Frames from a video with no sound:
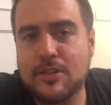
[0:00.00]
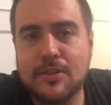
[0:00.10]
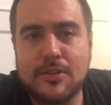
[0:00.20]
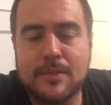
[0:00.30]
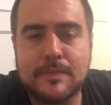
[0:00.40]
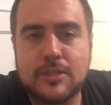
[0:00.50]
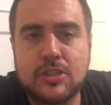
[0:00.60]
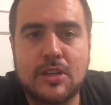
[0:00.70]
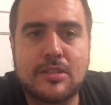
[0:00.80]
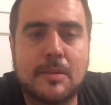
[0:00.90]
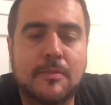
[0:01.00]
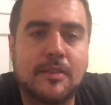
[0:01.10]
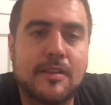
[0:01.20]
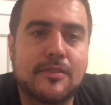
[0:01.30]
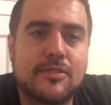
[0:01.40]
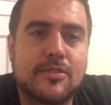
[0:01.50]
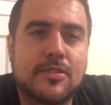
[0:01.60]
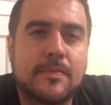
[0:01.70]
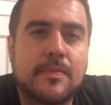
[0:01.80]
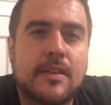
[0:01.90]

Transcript: other shock top flavors.